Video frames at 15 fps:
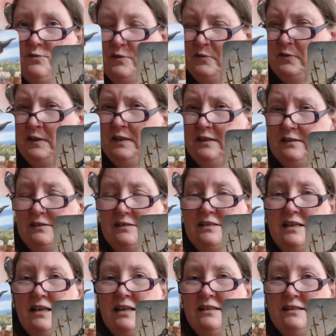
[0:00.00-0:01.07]
is
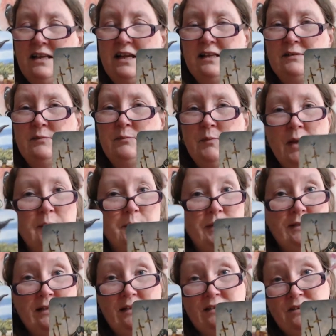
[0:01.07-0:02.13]
revealed, then
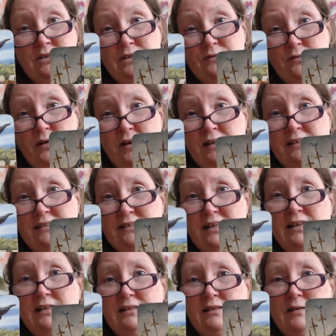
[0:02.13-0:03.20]
maybe they'll just find
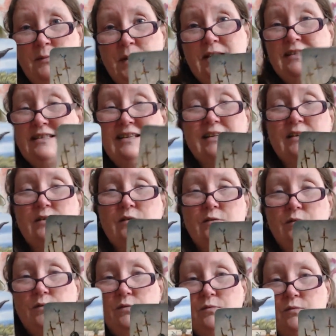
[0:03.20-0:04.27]
that the best
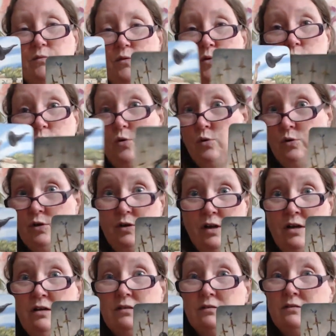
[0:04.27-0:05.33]
thing all
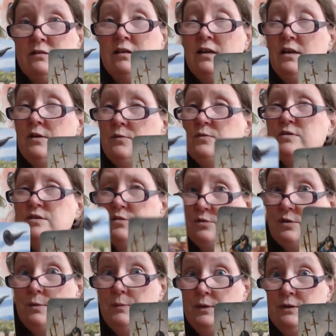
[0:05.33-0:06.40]
along was
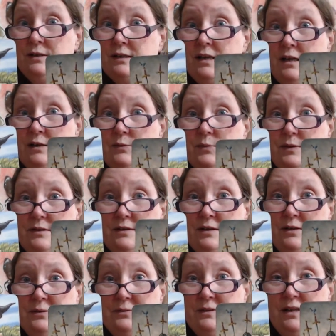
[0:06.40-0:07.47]
to communicate
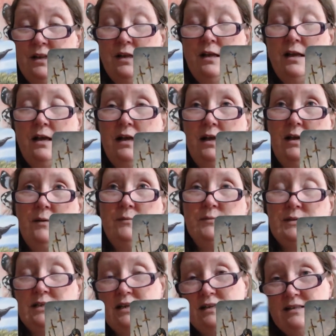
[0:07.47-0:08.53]
with you,
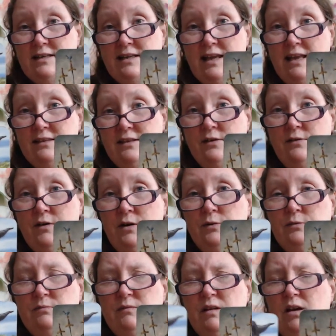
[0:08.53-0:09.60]
to get their
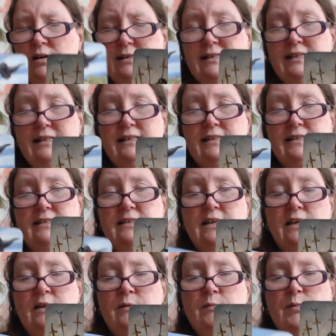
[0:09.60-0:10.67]
own
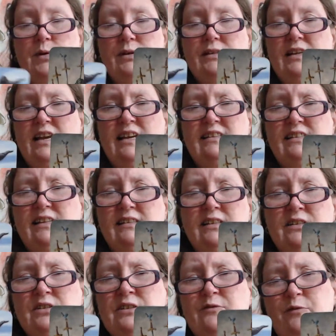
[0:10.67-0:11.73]
ideas. But yeah,
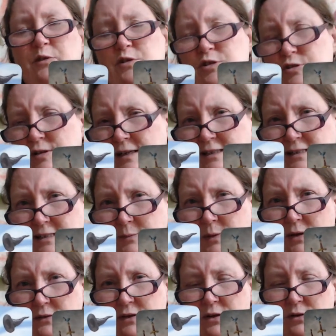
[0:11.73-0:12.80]
they're just frustrated
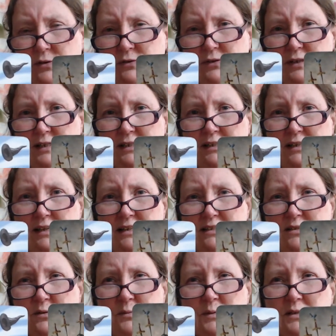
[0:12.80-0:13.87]
about the whole thing.
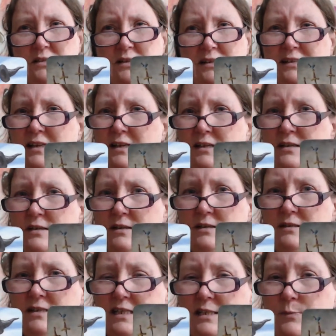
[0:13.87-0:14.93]
It's almost like they're
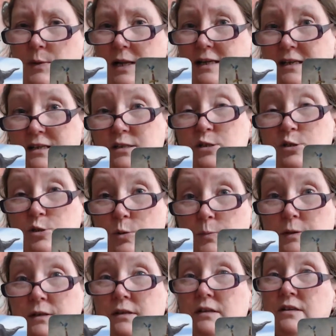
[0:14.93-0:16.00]
displaying a
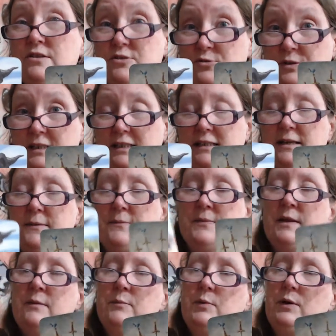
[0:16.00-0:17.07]
stubborn streak.
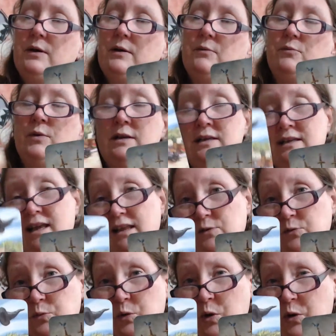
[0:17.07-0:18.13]
But when you
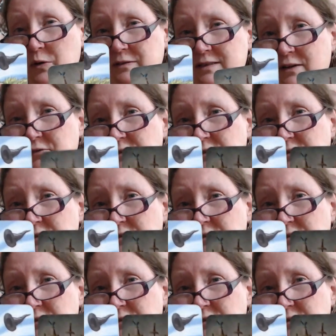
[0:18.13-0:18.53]
get the world,